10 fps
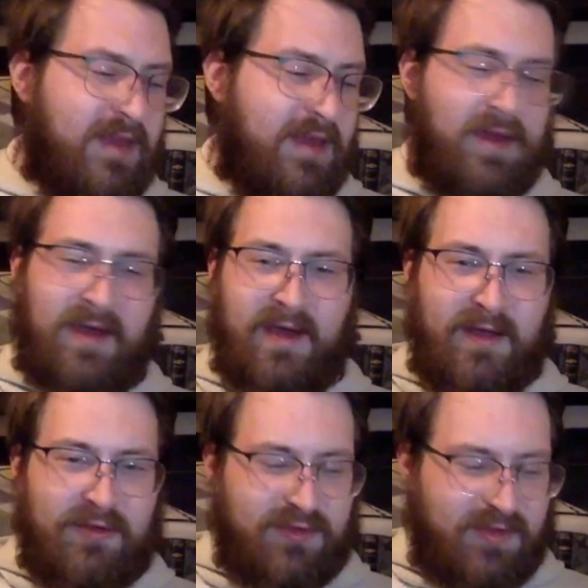He
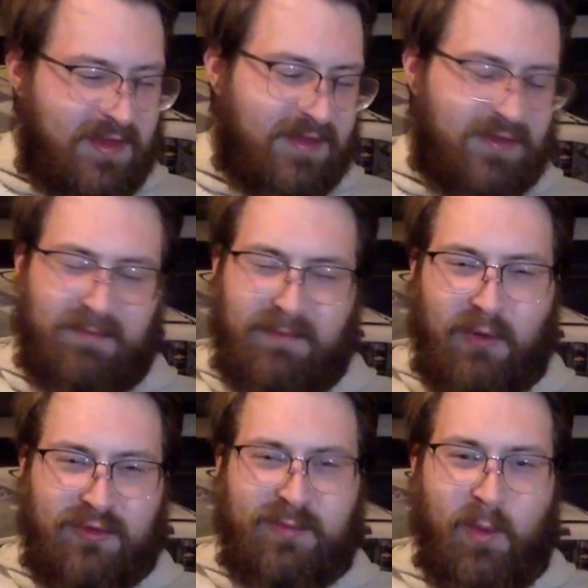just is a
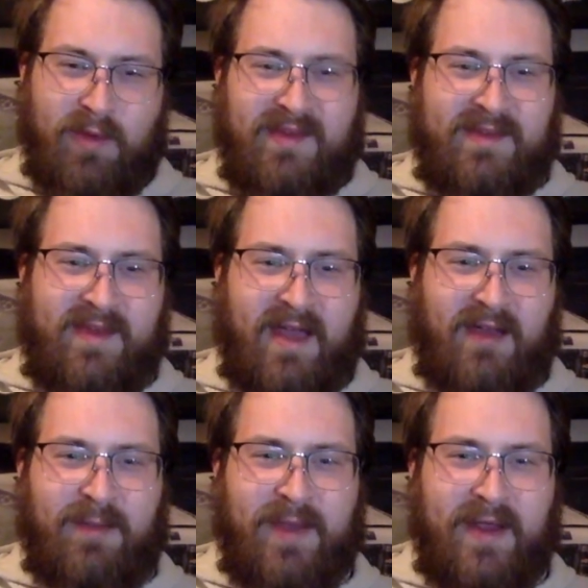motorsports
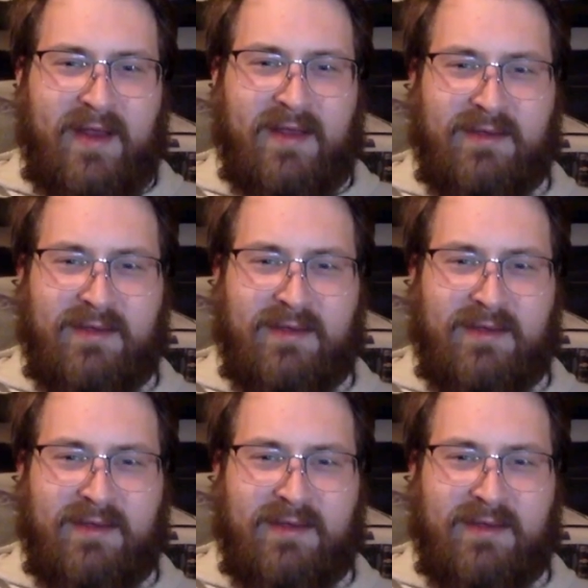encyclopedia.